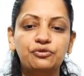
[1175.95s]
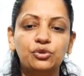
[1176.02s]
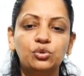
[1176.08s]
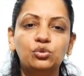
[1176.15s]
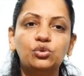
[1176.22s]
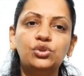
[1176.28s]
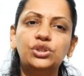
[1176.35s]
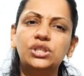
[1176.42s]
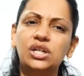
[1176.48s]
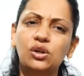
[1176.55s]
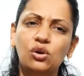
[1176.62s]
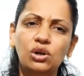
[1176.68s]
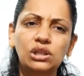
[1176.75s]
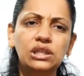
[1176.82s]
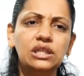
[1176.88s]
fruits, and
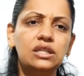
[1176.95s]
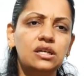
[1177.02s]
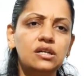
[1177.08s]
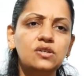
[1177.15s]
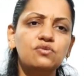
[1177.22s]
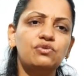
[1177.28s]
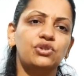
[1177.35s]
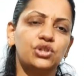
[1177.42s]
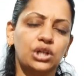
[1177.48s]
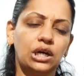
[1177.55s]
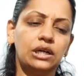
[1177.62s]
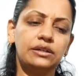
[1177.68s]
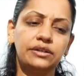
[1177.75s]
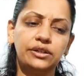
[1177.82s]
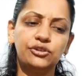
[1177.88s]
all the things which
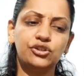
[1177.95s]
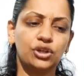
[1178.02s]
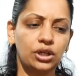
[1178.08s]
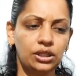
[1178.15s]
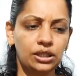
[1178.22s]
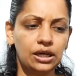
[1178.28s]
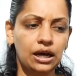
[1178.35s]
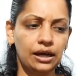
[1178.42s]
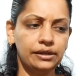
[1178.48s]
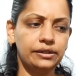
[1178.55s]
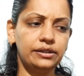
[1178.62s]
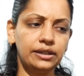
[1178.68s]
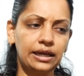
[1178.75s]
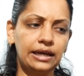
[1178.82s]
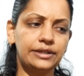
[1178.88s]
are rich in the iron,
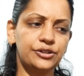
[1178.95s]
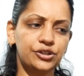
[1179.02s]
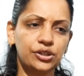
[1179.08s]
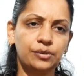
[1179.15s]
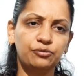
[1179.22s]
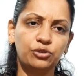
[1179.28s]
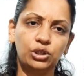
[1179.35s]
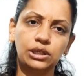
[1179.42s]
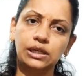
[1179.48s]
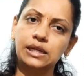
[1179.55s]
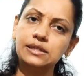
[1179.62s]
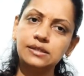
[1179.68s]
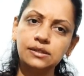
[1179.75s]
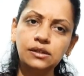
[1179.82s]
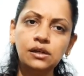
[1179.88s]
calcium, folic
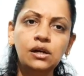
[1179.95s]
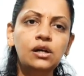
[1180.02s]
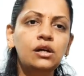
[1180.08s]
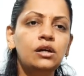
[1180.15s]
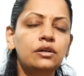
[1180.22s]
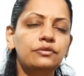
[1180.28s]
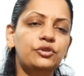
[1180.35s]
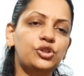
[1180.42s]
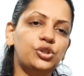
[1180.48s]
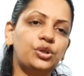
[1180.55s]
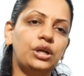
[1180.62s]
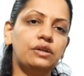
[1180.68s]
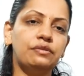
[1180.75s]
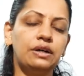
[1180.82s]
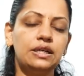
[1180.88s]
acid, we should
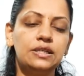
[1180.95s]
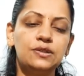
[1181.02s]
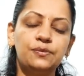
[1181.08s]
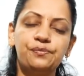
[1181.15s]
advise.